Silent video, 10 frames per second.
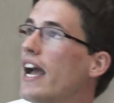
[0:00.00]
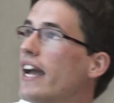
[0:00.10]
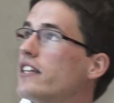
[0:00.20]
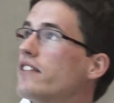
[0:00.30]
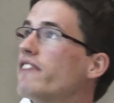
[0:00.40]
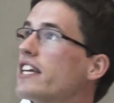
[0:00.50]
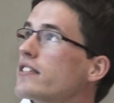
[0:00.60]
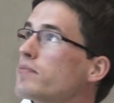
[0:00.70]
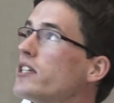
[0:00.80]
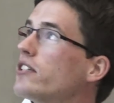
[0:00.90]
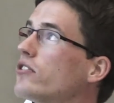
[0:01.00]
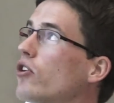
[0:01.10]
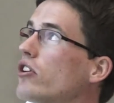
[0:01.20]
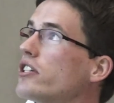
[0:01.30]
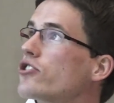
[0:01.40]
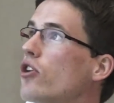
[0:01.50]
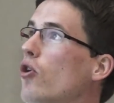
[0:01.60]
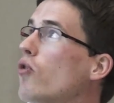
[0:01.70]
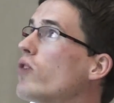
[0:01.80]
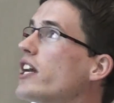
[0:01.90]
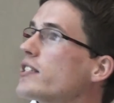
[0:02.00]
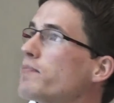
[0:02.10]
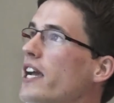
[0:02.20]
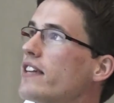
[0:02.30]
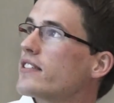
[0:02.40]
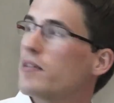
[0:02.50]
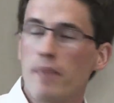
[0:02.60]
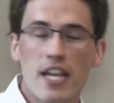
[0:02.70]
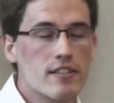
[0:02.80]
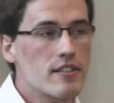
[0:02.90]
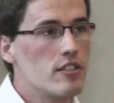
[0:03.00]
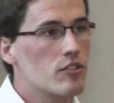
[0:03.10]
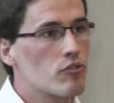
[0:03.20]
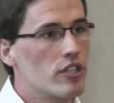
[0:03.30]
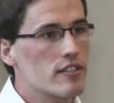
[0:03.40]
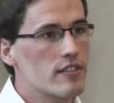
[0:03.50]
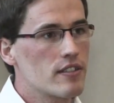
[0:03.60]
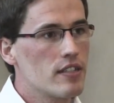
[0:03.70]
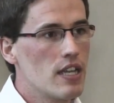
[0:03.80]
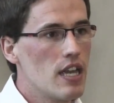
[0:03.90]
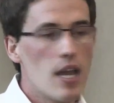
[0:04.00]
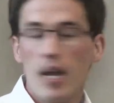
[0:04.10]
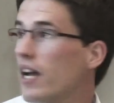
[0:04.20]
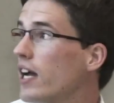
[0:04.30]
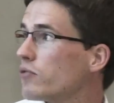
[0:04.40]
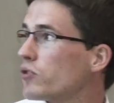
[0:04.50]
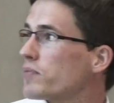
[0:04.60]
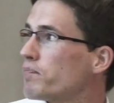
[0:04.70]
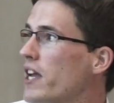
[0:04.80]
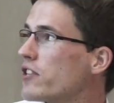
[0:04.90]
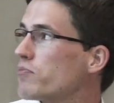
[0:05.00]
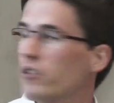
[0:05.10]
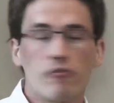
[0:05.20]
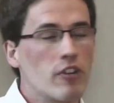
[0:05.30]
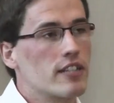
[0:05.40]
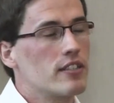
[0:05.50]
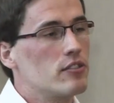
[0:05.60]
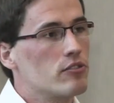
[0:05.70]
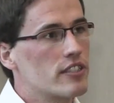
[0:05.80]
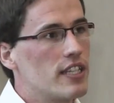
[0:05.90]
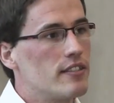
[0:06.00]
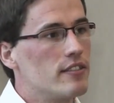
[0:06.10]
An investment in knowledge always pays the best interest. It was Benjamin Franklin who said